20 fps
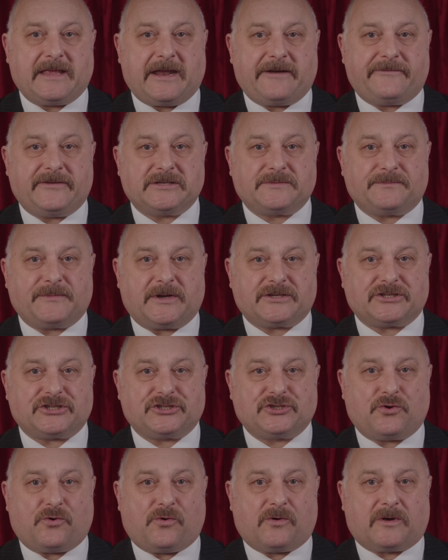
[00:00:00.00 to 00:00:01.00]
there is much
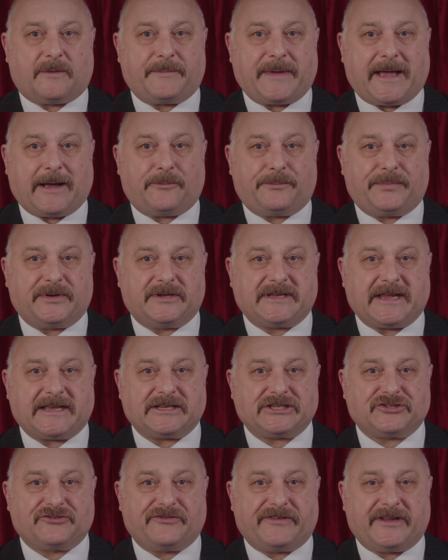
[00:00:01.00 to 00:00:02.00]
talk about
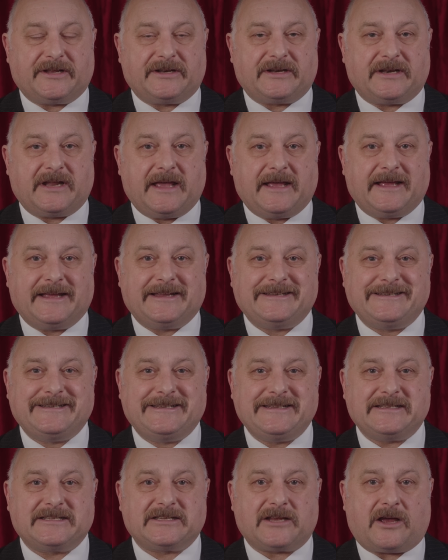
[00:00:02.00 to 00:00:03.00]
pedestrian
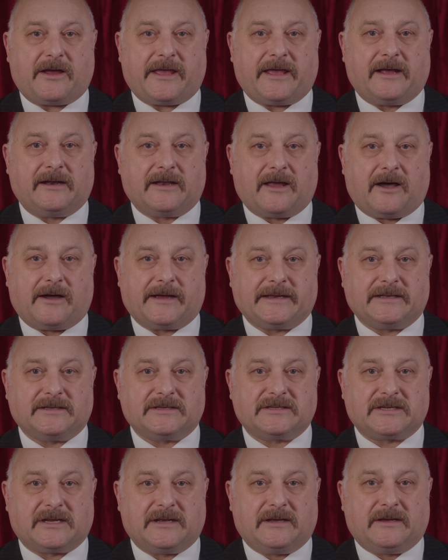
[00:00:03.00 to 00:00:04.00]
desire
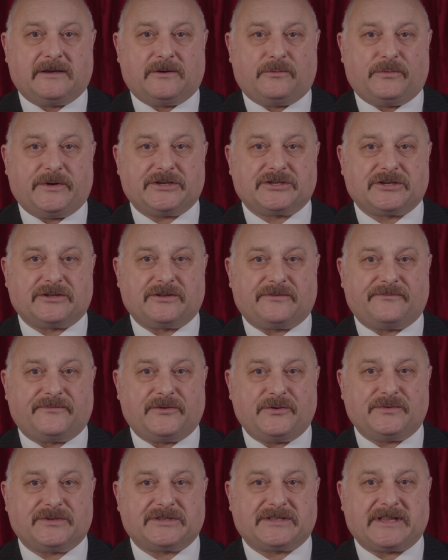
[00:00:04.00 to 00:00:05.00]
lines, which are the
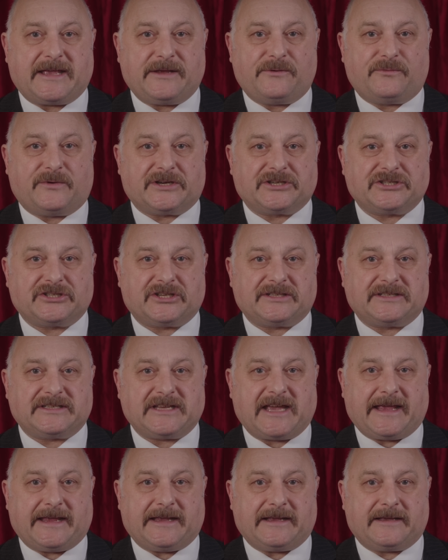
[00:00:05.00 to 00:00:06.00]
routes they wish to
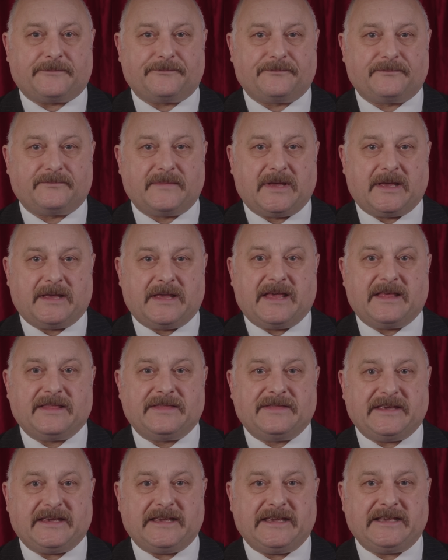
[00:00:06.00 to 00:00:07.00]
take.
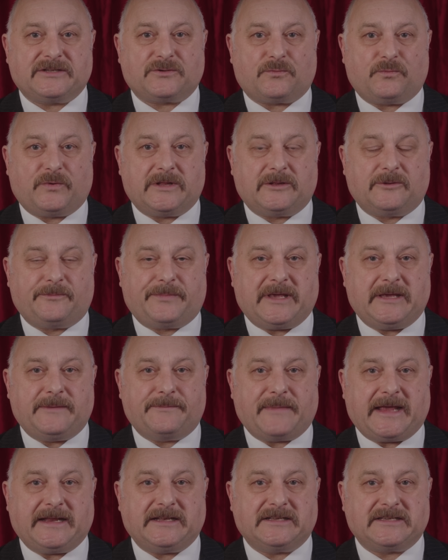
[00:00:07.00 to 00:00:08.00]
These will be
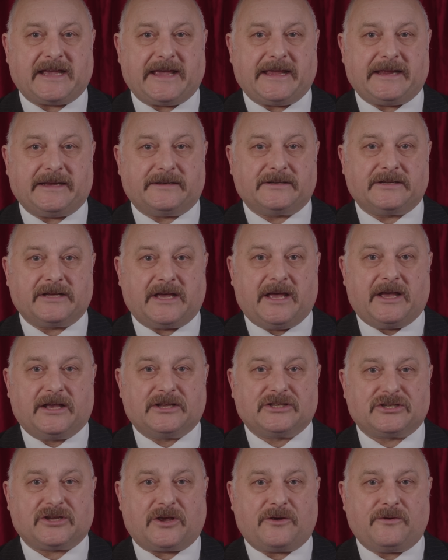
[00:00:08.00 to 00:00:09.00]
maintained,
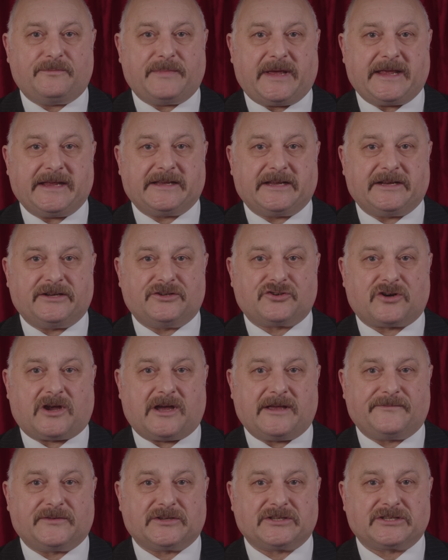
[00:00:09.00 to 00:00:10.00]
so making
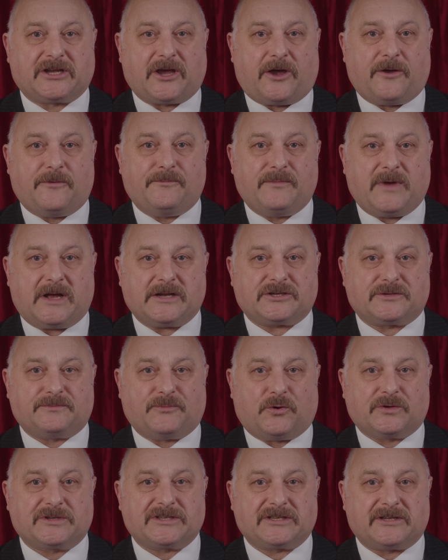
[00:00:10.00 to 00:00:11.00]
drivers go much
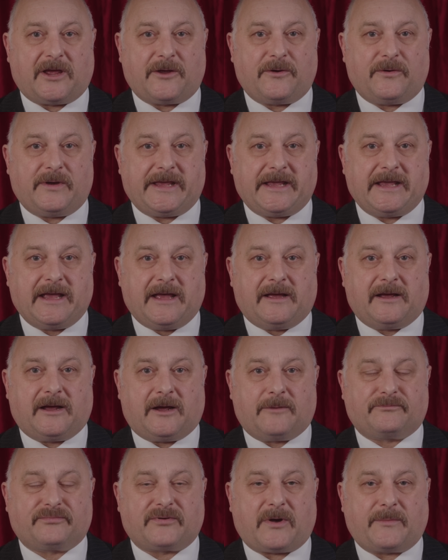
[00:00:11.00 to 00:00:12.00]
more slowly
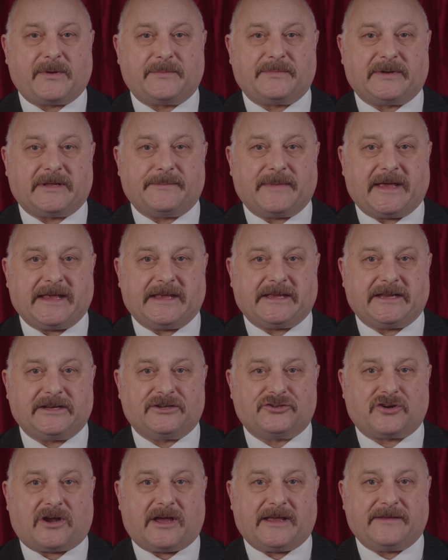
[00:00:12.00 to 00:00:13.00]
and probably
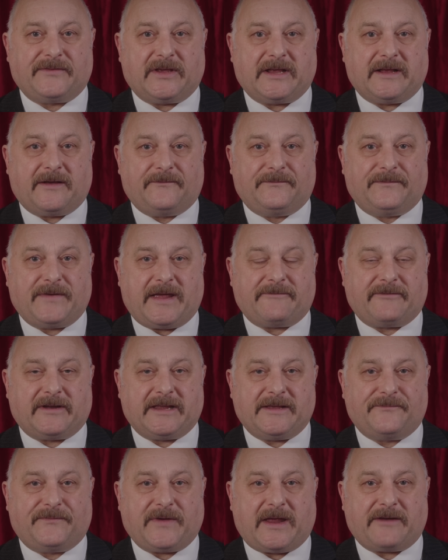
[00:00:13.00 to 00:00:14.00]
making driving
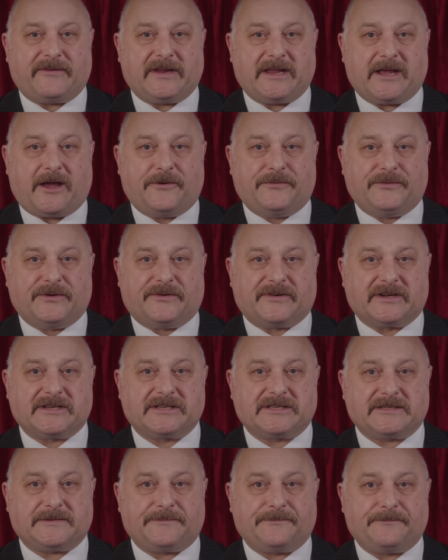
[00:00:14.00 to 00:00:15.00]
very, very
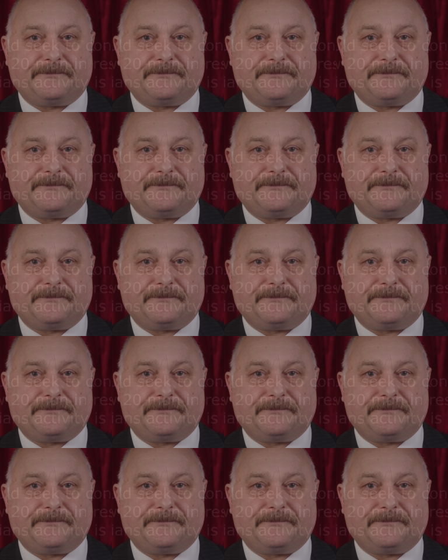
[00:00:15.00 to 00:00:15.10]
onerous.